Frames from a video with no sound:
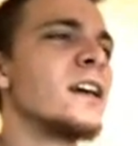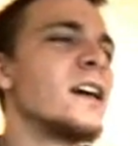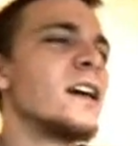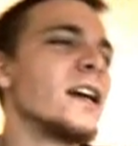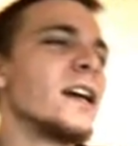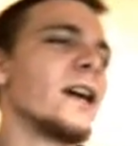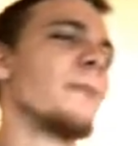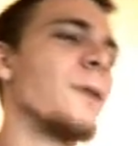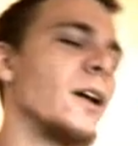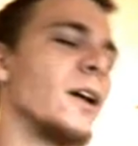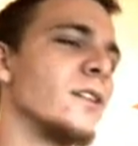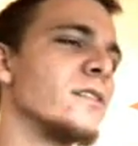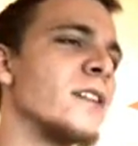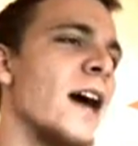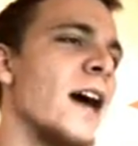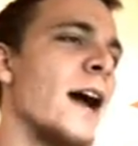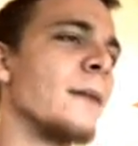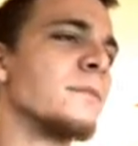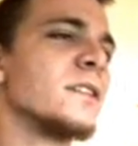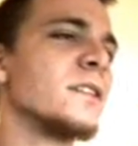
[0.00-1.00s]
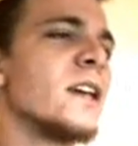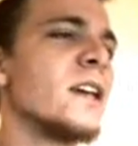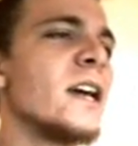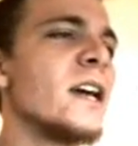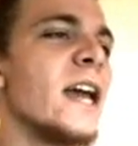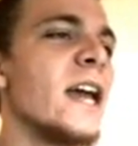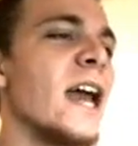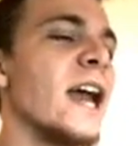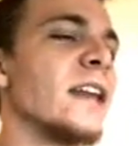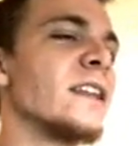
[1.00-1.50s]
a couple hundred times,
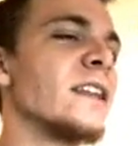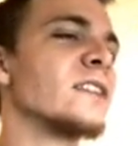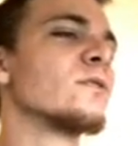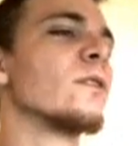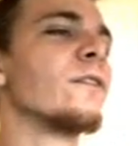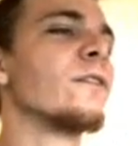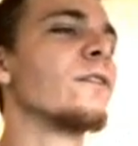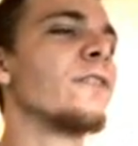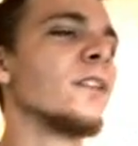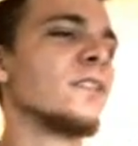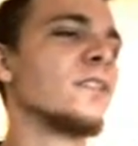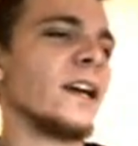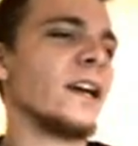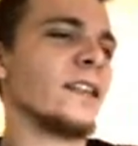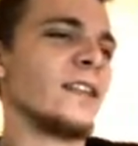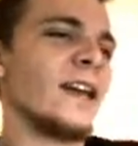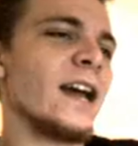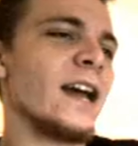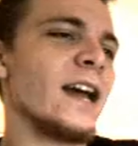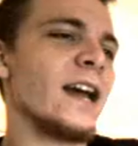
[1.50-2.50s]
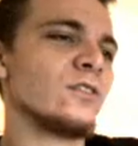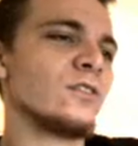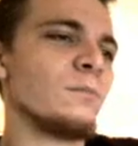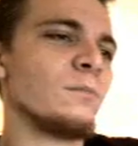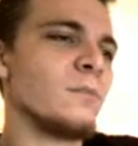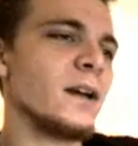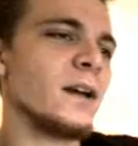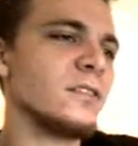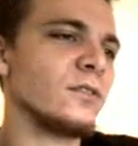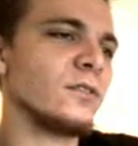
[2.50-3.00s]
and that's what it feels like. The actual
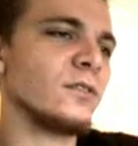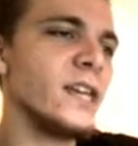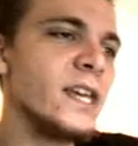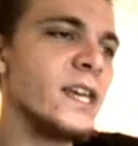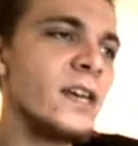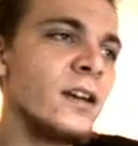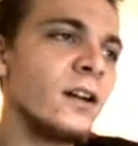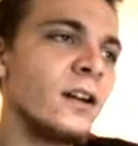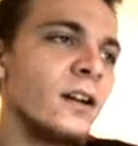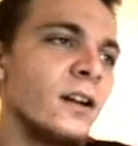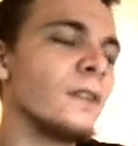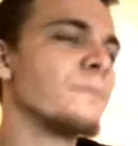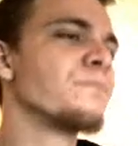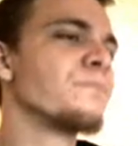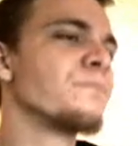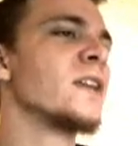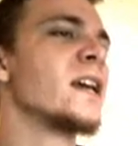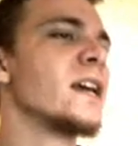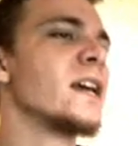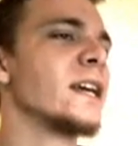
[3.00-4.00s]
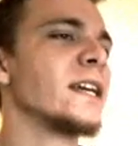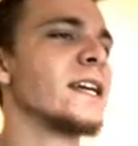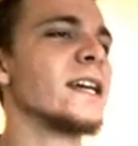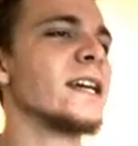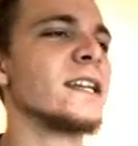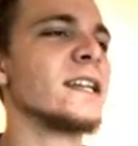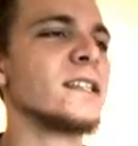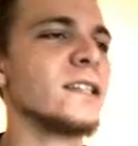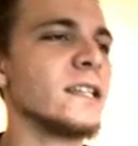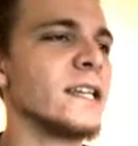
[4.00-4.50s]
muscle here
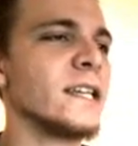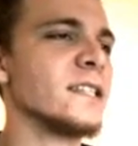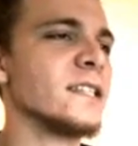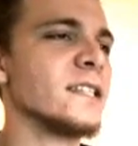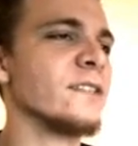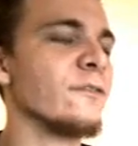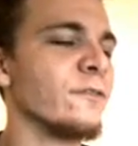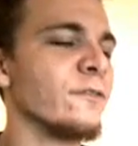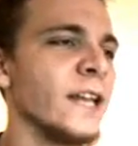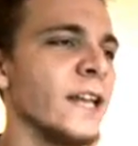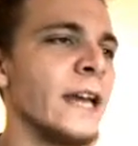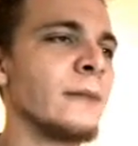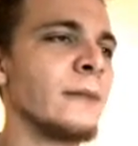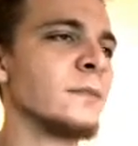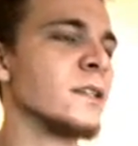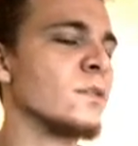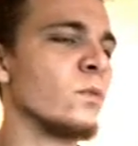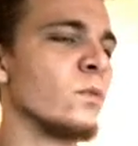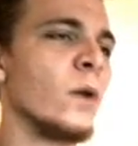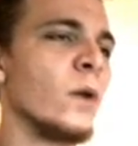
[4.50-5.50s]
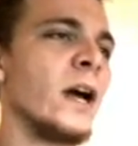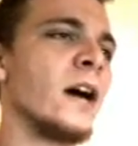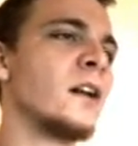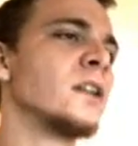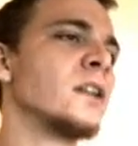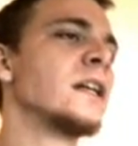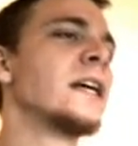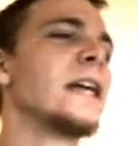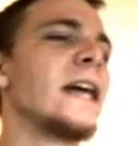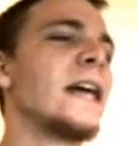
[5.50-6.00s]
gets inflamed as
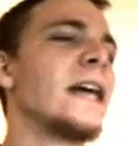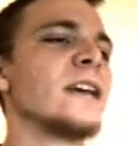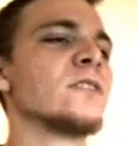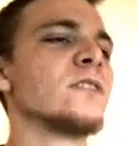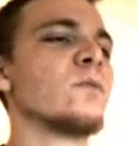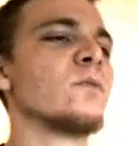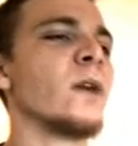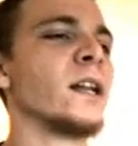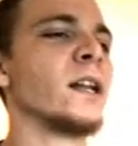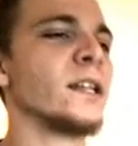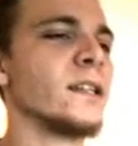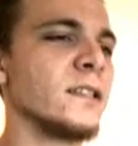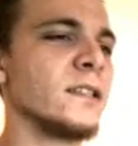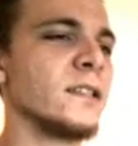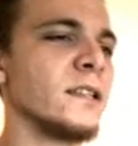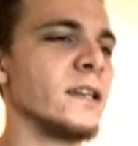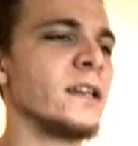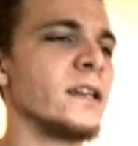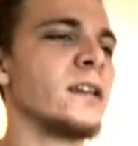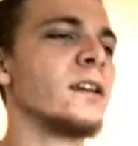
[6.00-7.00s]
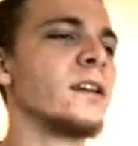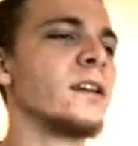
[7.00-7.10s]
well as the